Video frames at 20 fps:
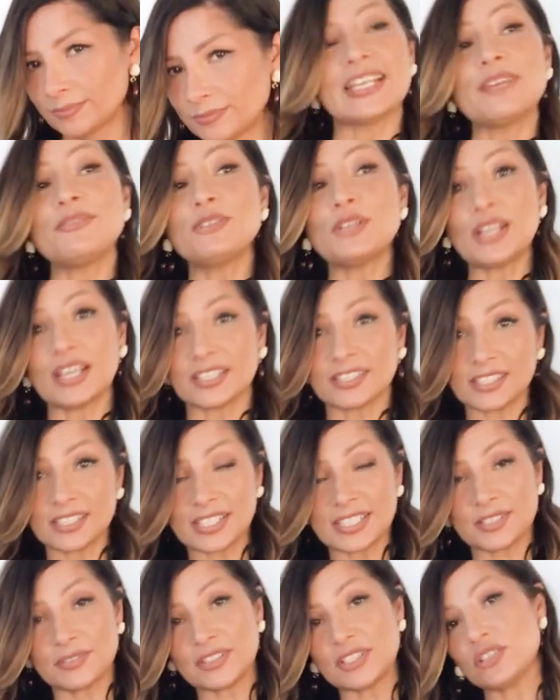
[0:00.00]
If you like
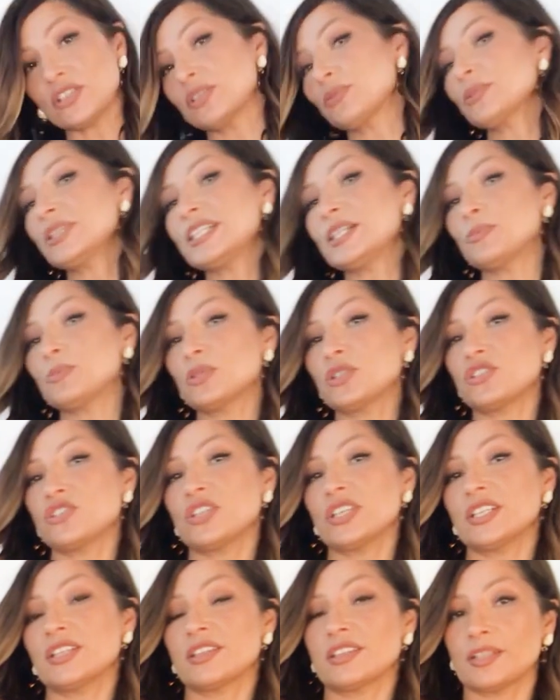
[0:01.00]
today's video, I'd really
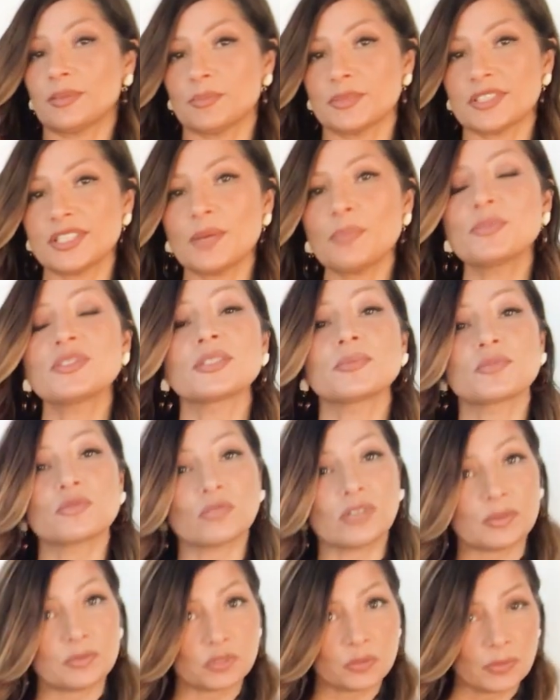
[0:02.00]
appreciate a thumbs up.
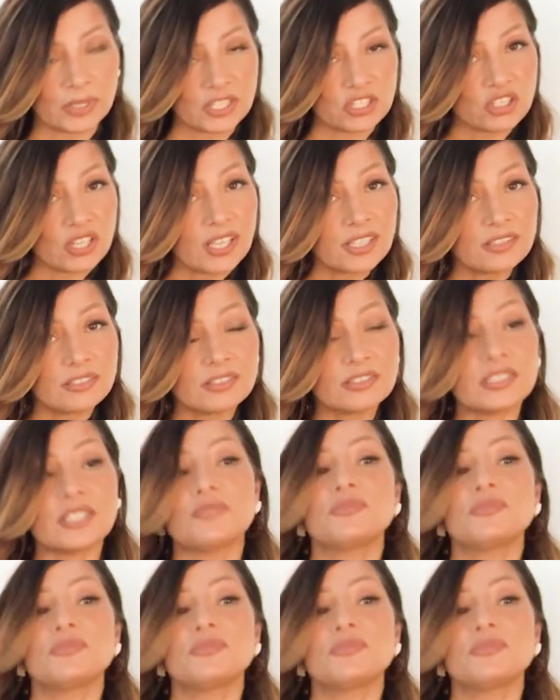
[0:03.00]
Subscribe to my channel.